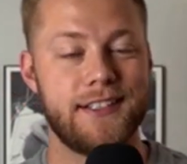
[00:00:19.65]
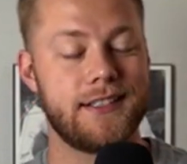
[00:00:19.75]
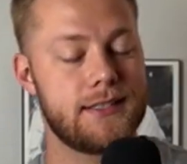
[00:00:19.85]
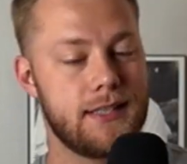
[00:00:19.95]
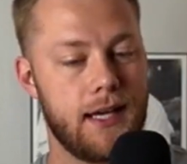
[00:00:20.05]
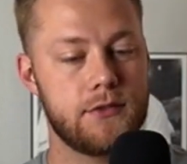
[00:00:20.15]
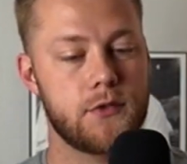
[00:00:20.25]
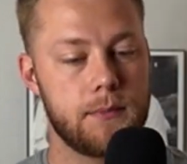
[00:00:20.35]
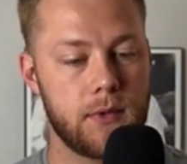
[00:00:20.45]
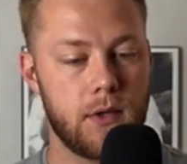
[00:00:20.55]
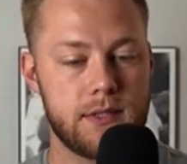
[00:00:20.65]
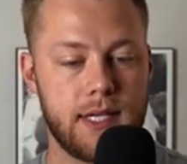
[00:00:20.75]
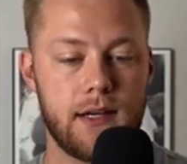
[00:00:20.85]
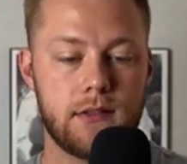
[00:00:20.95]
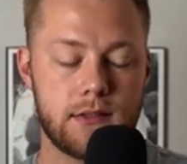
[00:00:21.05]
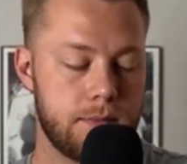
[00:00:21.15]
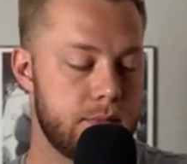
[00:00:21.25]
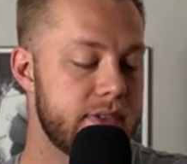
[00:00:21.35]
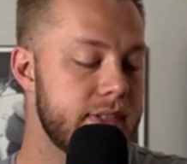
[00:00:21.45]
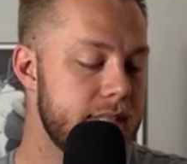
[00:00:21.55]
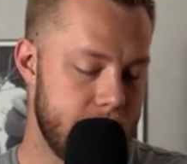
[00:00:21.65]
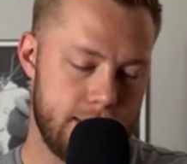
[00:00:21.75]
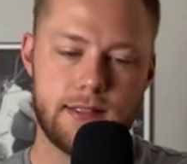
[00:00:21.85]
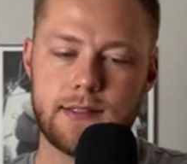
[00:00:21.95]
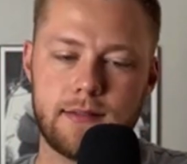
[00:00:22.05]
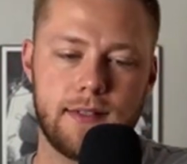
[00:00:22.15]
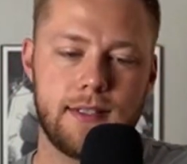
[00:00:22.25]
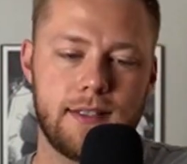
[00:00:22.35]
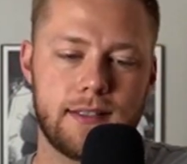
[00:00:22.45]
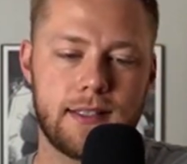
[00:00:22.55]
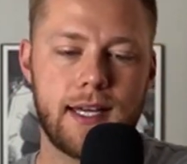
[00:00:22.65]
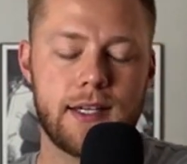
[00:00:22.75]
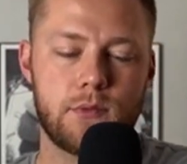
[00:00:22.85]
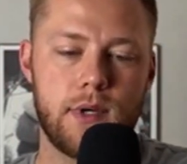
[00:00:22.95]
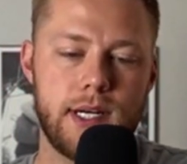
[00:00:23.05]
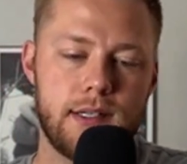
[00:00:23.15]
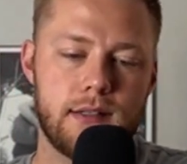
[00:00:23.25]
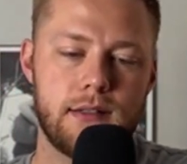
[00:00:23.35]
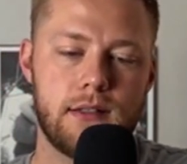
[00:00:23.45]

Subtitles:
this live stream goes out, please like, rate,